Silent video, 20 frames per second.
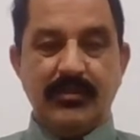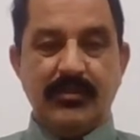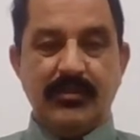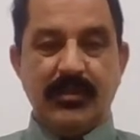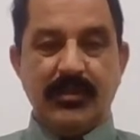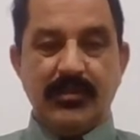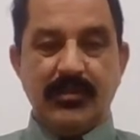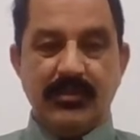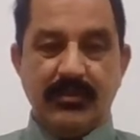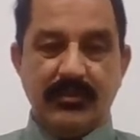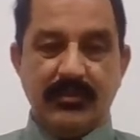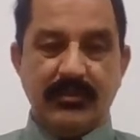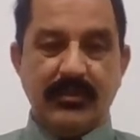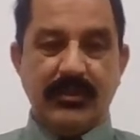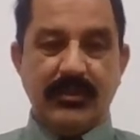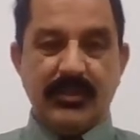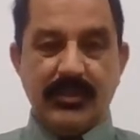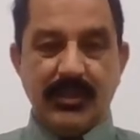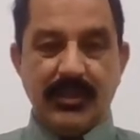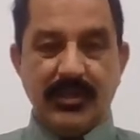done on
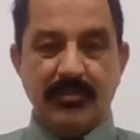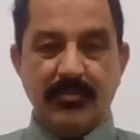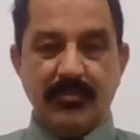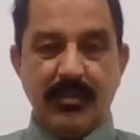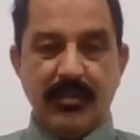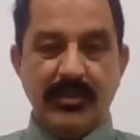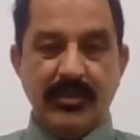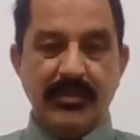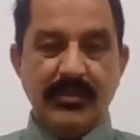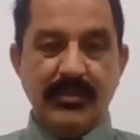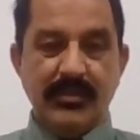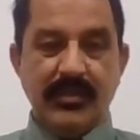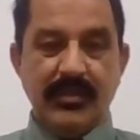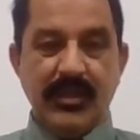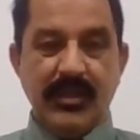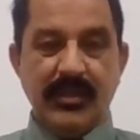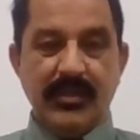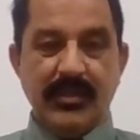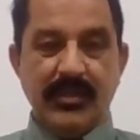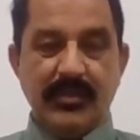the randomly
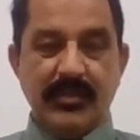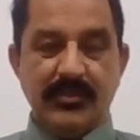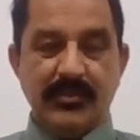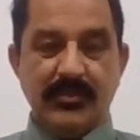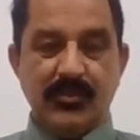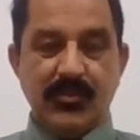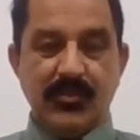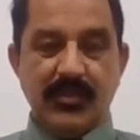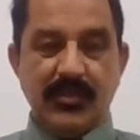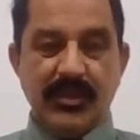in order to